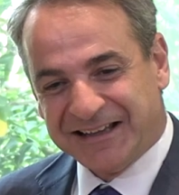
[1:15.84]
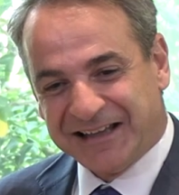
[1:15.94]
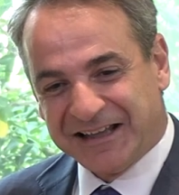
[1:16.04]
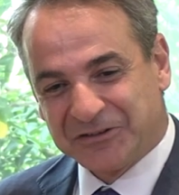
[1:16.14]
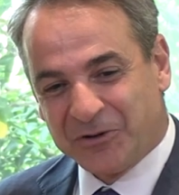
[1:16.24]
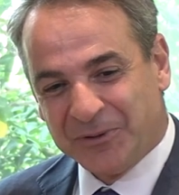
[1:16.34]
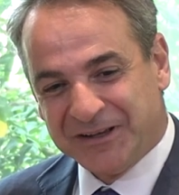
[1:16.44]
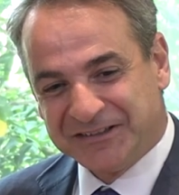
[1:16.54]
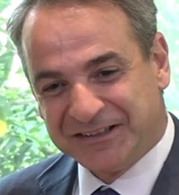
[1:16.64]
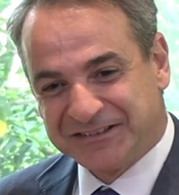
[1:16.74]
as
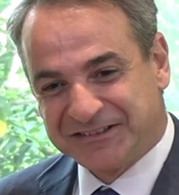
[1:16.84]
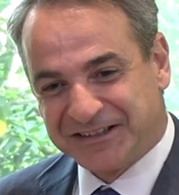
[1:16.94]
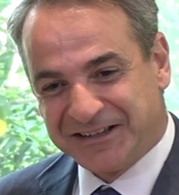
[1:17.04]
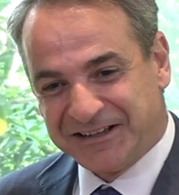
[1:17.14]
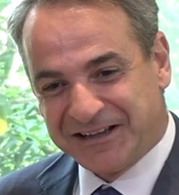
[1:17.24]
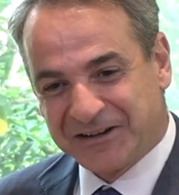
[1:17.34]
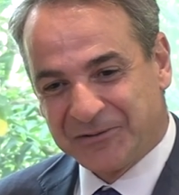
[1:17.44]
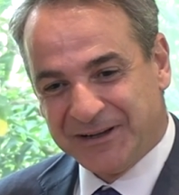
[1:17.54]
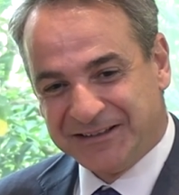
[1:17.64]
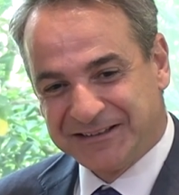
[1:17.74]
always, it's a
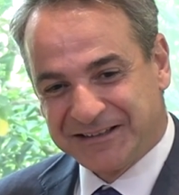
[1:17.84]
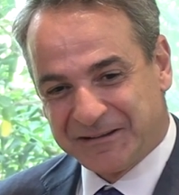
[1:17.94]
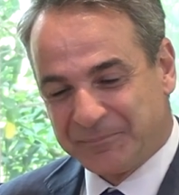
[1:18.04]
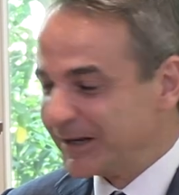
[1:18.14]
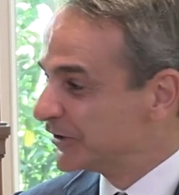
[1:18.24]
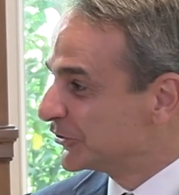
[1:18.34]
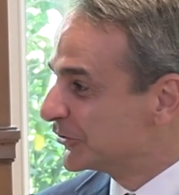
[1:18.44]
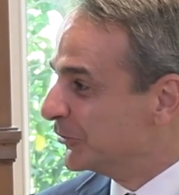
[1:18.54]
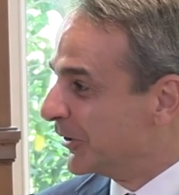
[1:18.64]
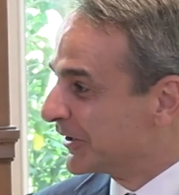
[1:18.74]
great pleasure
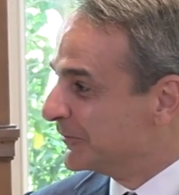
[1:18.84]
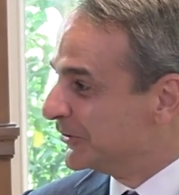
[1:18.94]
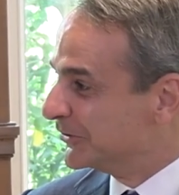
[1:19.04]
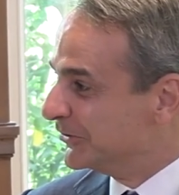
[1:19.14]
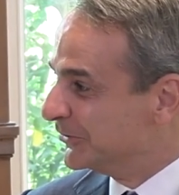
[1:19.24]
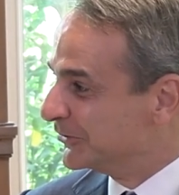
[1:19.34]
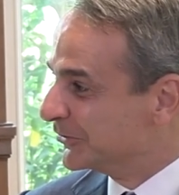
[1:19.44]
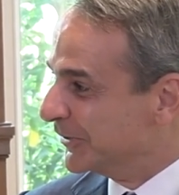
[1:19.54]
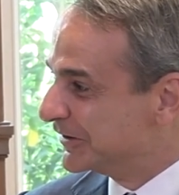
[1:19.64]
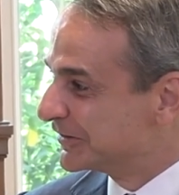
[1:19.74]
to welcome you to, to
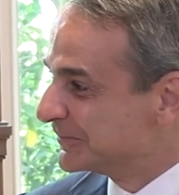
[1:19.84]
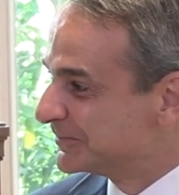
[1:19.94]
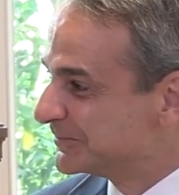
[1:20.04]
Greece.